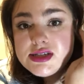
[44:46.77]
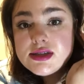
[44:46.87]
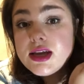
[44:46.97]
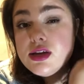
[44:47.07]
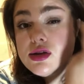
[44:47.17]

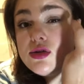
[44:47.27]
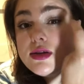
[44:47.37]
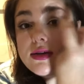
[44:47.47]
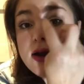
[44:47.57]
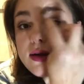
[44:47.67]
then you do the
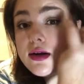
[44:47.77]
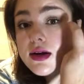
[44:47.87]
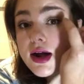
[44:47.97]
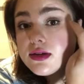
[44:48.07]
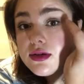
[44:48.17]
darker
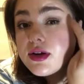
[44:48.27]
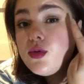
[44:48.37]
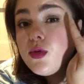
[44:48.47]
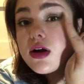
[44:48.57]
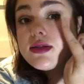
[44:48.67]
color, you
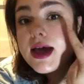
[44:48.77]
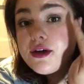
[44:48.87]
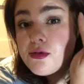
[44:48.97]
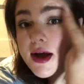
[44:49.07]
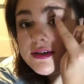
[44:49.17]
work that
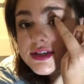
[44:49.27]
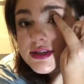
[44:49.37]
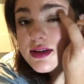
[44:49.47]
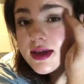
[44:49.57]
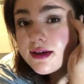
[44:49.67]
around into
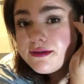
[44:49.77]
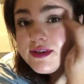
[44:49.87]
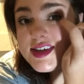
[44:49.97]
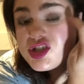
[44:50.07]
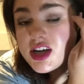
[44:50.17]
like a V
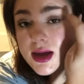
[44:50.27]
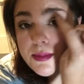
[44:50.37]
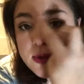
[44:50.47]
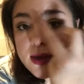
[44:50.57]
shape,